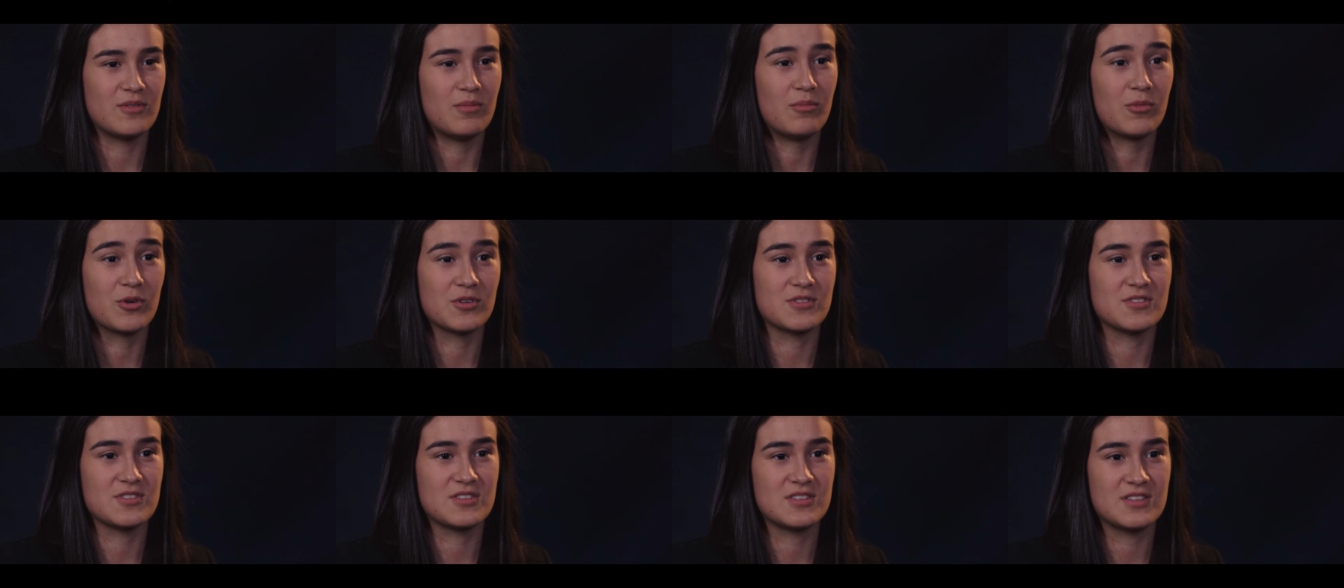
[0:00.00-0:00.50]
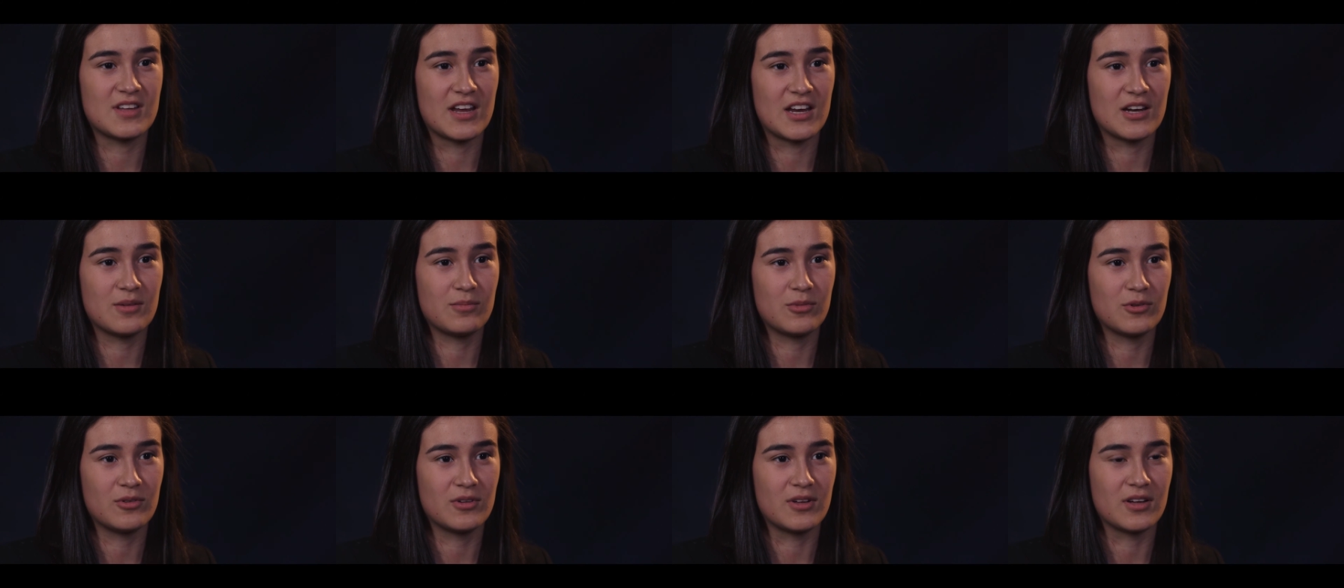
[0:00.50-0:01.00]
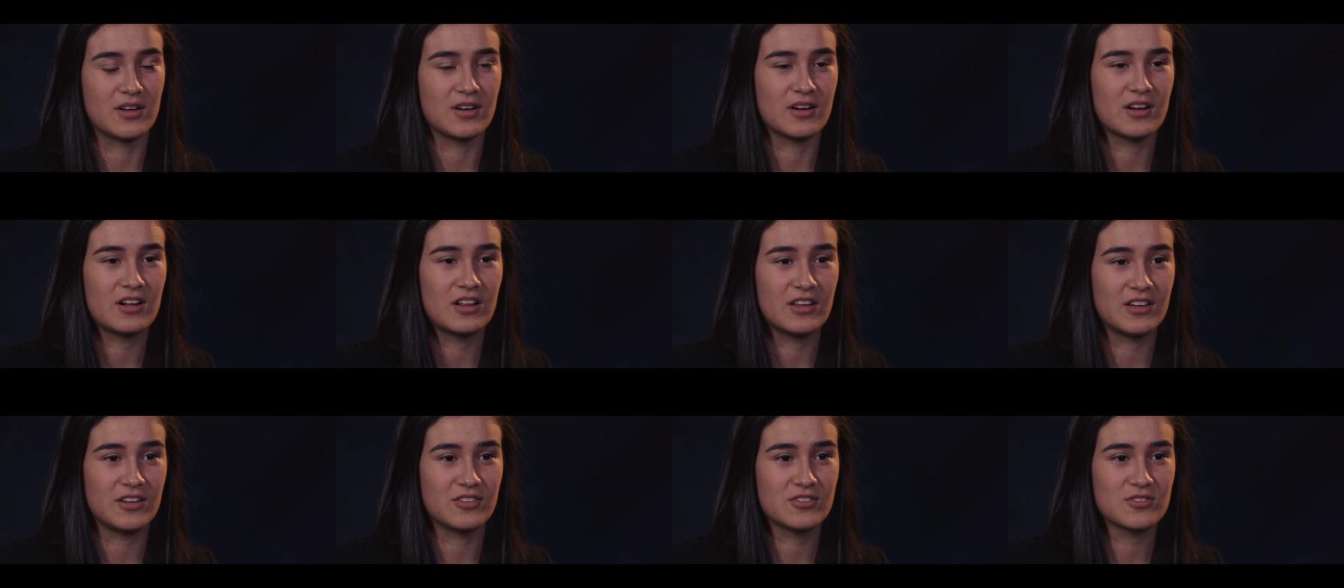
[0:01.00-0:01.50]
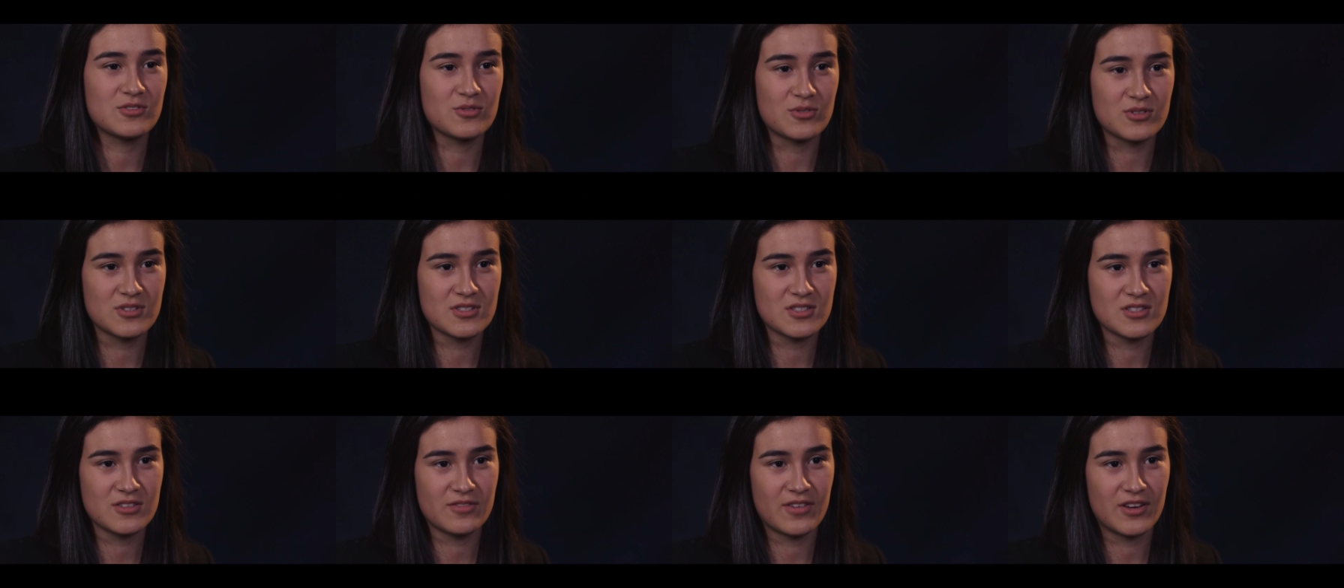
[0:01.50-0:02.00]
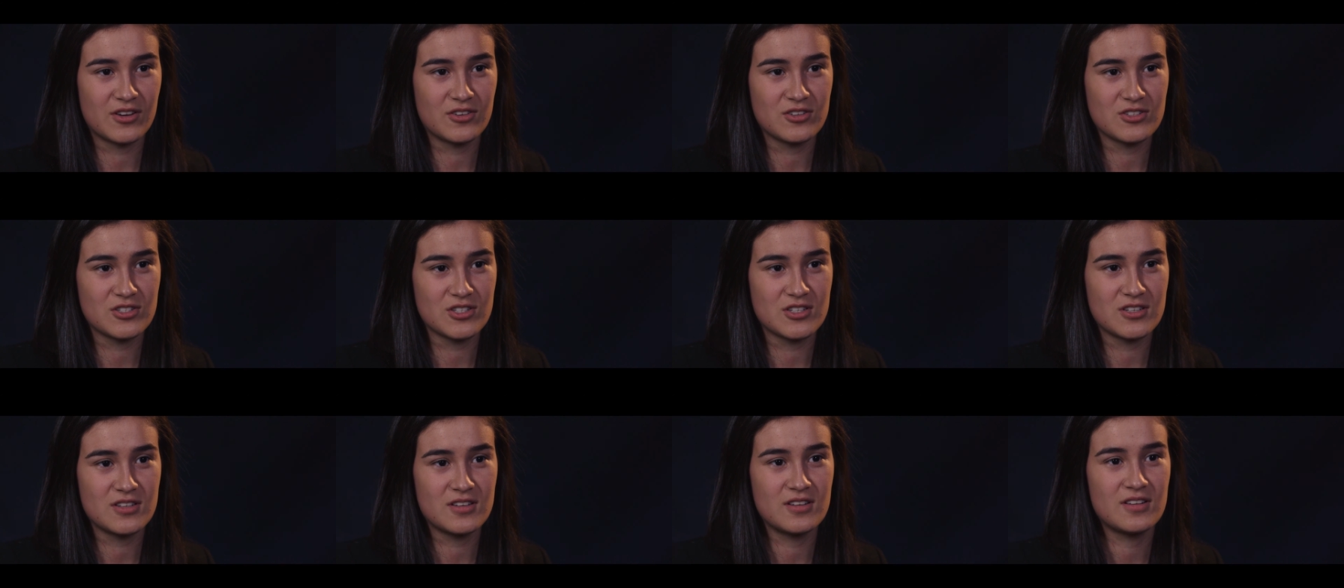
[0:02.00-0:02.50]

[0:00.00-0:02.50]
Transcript: more sustainable and cleaner sources of energy.